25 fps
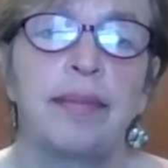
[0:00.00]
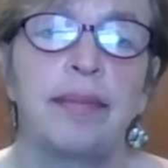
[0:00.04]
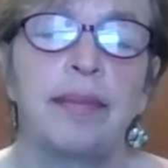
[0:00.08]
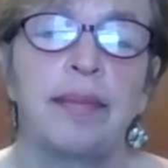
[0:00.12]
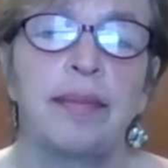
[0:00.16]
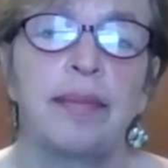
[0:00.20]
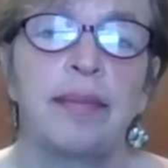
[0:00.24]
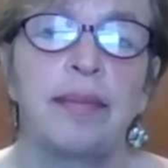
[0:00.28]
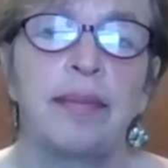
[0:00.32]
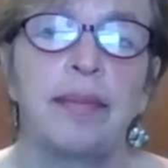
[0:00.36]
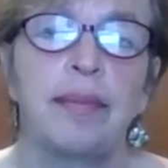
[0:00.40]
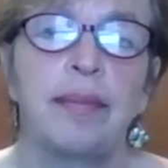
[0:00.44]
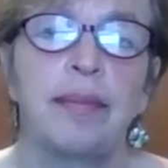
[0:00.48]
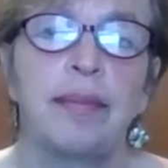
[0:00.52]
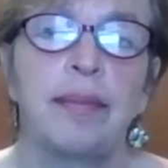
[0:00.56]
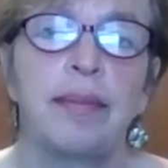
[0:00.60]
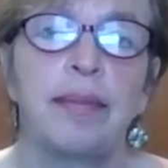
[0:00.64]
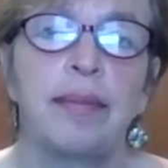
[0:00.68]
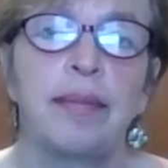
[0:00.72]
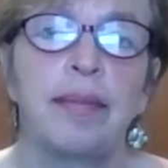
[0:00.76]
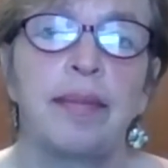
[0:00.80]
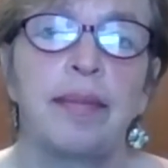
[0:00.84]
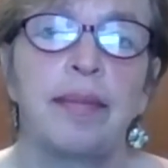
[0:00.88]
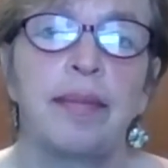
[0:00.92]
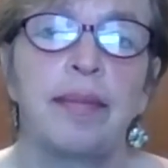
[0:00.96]
It's a forced
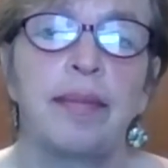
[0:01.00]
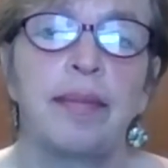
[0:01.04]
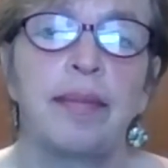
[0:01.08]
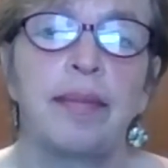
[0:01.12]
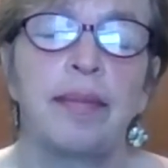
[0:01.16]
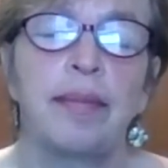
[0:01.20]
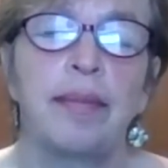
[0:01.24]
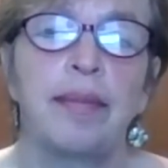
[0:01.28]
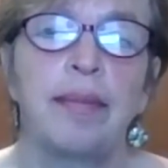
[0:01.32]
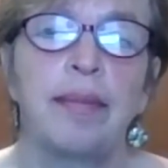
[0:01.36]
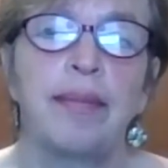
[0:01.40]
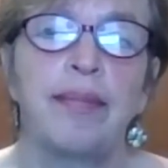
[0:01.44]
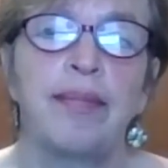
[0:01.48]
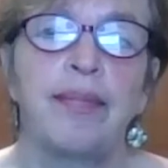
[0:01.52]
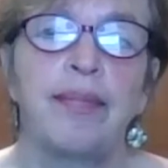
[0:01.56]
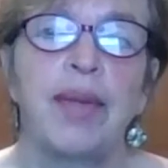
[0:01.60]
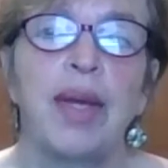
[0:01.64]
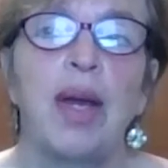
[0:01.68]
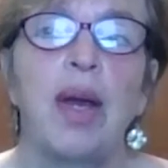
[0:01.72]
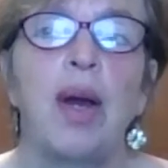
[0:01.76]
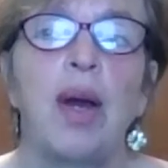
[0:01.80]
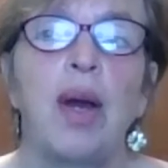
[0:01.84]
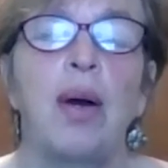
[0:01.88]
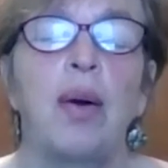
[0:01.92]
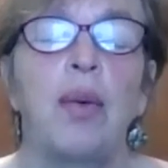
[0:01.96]
yeah. bid.
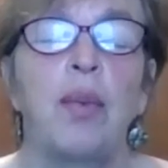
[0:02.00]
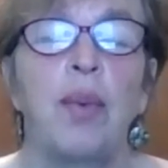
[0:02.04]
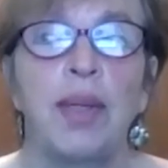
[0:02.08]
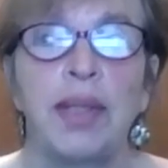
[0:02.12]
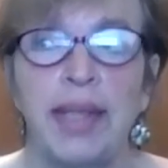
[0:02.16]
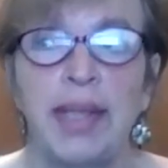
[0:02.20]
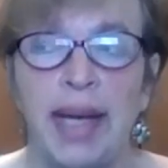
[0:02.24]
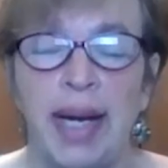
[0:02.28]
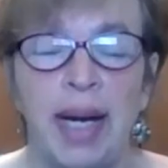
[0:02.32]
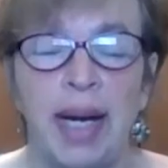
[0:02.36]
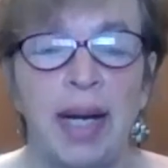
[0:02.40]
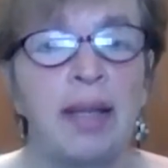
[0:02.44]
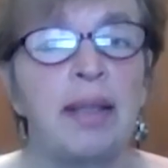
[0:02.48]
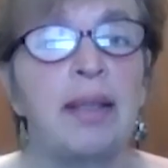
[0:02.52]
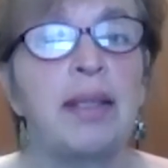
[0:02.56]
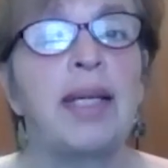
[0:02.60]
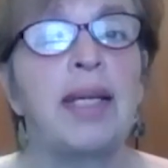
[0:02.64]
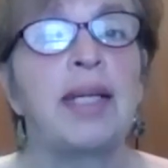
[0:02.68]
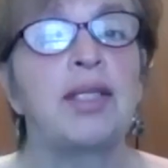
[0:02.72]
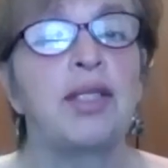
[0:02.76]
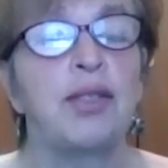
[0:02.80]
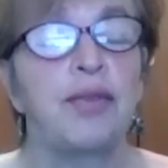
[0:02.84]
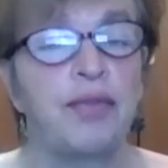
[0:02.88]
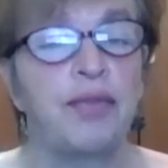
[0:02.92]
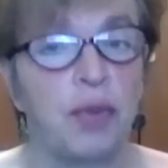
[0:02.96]
Well, yeah,
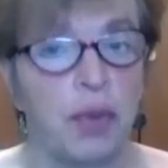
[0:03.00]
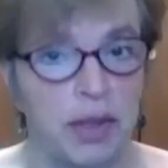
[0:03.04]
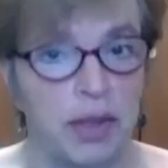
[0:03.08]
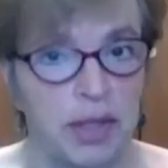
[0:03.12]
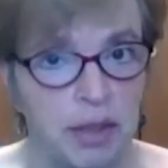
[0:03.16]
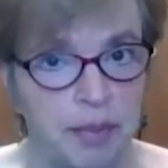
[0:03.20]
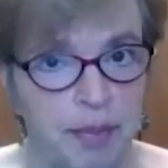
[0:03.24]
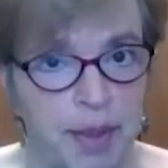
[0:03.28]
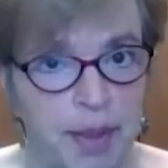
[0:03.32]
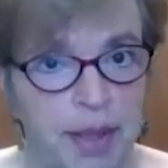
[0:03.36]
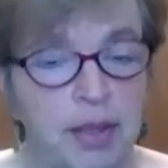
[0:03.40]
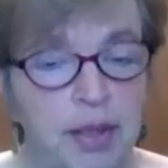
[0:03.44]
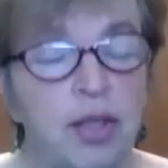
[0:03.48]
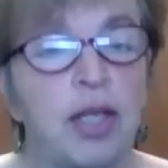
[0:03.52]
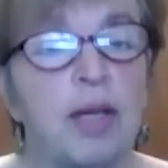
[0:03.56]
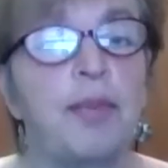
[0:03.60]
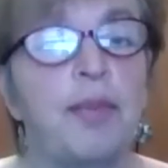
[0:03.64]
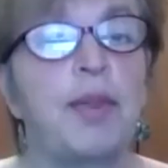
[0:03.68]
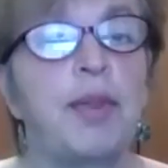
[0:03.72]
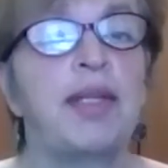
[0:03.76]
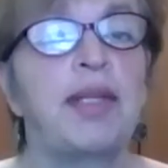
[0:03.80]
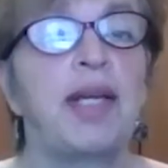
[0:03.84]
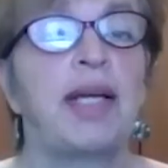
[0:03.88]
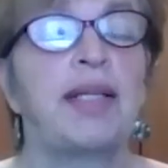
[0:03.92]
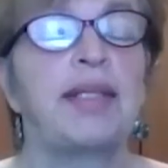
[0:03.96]
it's a forced bid. You can
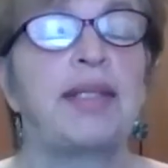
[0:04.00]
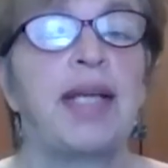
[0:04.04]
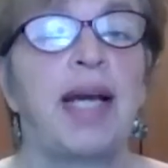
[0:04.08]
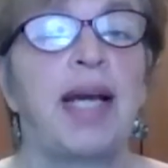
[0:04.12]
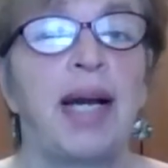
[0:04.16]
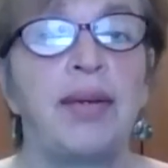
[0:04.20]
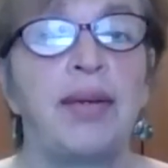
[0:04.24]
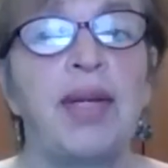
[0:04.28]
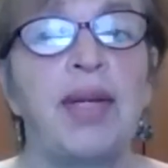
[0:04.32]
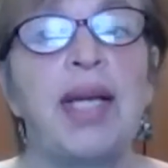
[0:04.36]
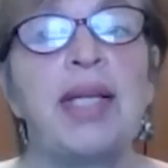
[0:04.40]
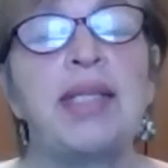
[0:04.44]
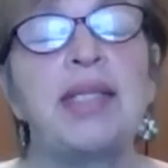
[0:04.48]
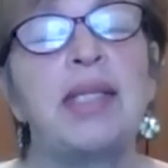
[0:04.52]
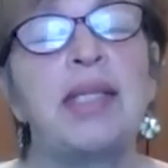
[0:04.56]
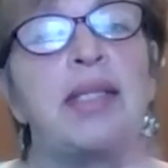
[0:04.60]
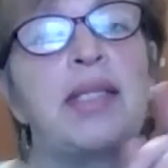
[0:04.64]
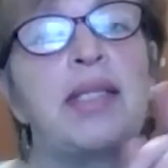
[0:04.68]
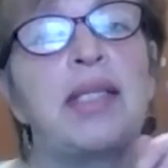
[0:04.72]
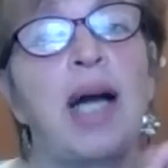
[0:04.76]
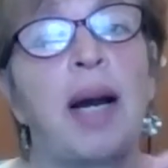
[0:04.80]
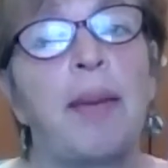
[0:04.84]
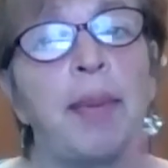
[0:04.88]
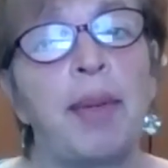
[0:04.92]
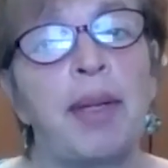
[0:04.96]
put that down. It's a
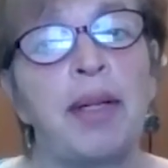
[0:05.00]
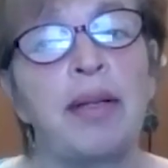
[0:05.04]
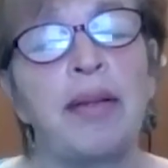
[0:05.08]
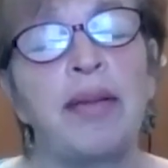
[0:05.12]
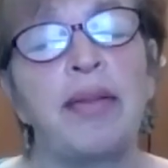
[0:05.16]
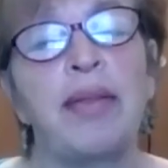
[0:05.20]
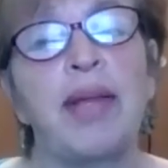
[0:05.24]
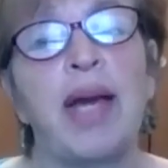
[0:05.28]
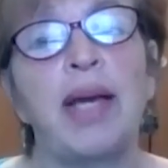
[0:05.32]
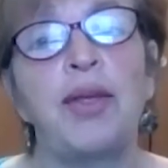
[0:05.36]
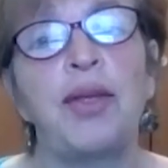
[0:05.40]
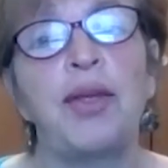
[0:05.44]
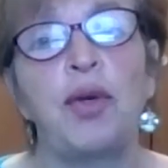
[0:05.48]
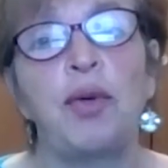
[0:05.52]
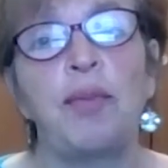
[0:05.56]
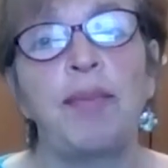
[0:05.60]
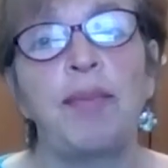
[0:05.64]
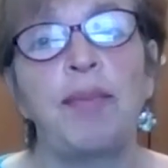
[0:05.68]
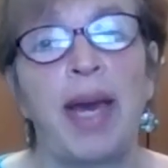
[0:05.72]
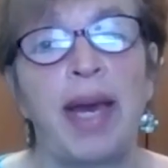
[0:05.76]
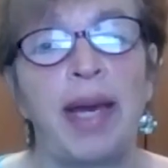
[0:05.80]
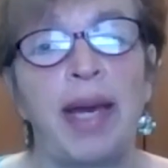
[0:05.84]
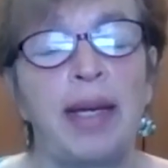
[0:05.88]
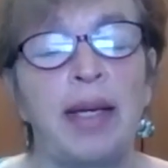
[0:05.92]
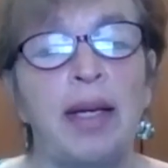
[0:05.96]
double that you
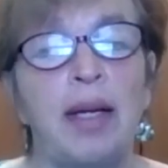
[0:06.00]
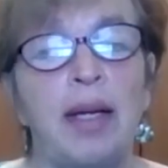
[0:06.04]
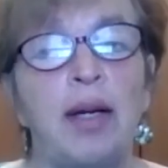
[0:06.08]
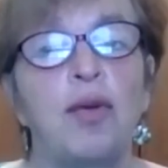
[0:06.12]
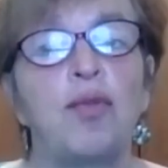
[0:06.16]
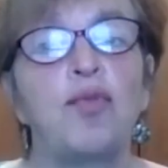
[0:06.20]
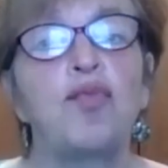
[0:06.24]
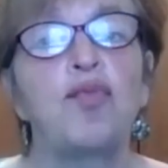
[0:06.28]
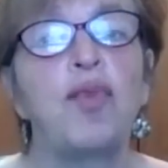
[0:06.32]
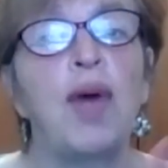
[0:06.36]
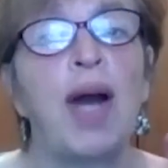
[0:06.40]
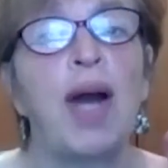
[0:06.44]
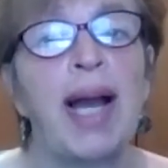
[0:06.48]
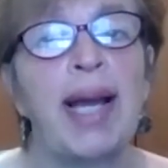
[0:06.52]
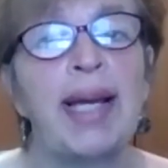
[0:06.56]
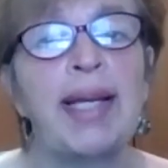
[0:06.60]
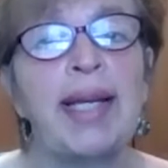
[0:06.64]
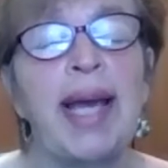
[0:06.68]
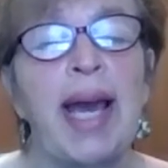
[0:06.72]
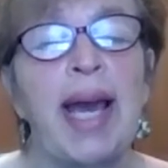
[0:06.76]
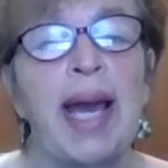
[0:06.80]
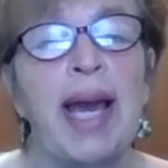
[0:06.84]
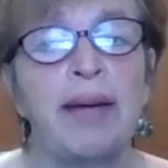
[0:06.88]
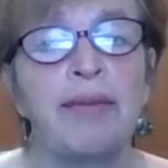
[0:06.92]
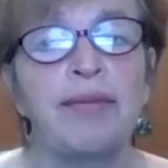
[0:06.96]
make right
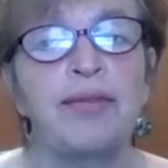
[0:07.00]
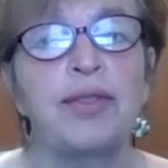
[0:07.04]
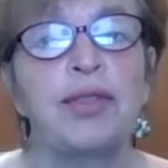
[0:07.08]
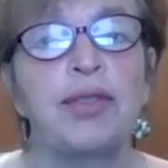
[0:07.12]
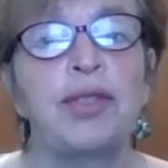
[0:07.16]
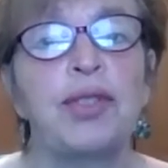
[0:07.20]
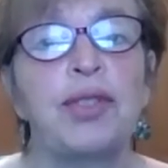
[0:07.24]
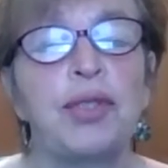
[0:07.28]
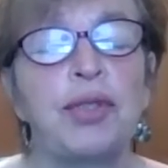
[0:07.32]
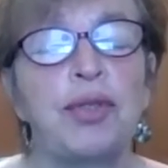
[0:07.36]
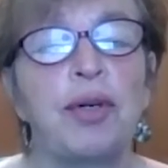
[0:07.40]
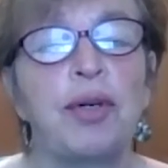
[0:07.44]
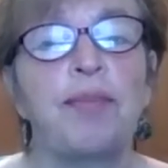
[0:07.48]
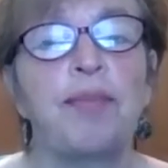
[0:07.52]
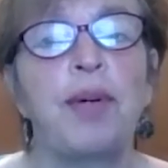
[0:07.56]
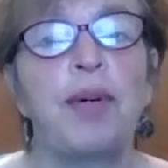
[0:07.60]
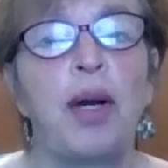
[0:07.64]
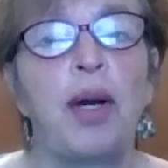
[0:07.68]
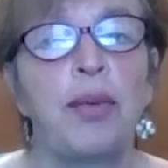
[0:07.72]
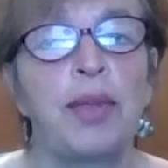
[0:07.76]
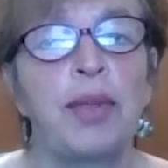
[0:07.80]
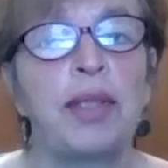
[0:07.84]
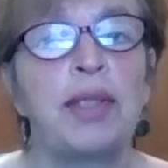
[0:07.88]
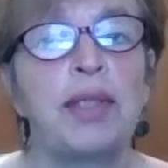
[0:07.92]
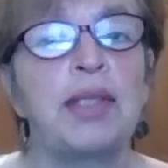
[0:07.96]
after your
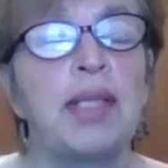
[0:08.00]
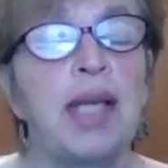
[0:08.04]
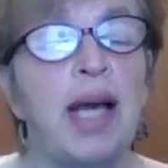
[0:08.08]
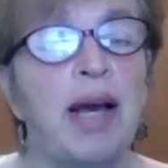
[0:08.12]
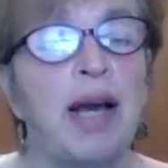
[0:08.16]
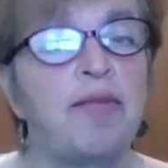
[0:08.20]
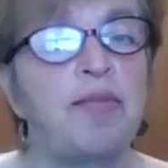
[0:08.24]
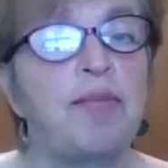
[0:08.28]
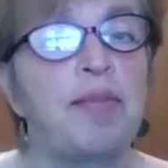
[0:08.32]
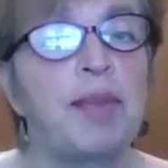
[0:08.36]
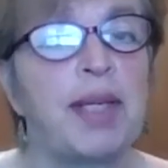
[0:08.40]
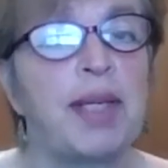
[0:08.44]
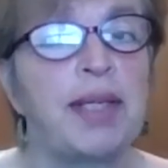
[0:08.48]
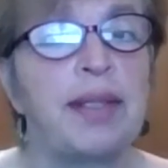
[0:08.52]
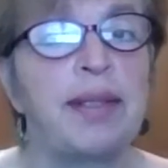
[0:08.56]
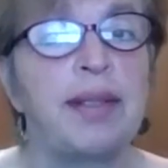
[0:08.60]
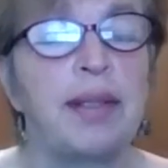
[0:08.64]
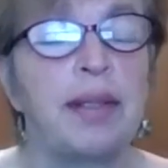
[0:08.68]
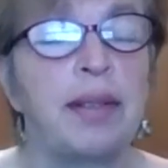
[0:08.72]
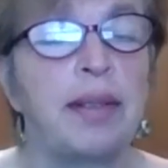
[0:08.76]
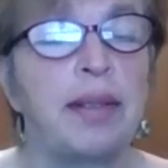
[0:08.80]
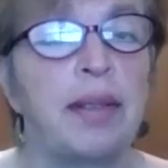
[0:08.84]
opponents have bid.